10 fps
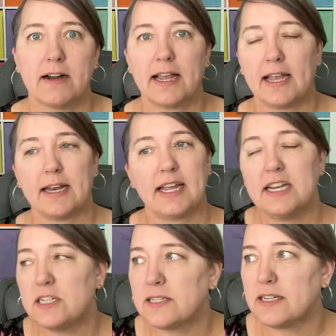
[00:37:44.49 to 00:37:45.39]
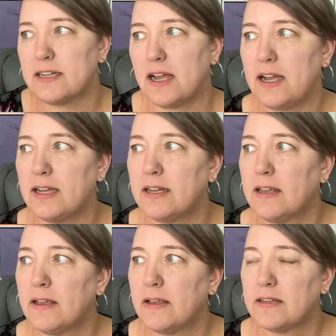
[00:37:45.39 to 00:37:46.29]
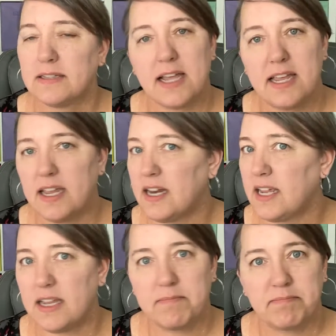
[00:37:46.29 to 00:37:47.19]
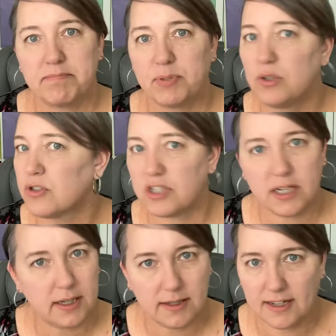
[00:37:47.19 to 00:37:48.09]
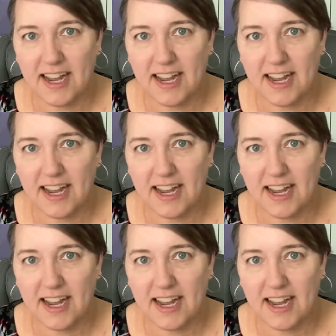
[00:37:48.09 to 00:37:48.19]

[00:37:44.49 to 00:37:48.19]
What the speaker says: And he just did not take any bullshit,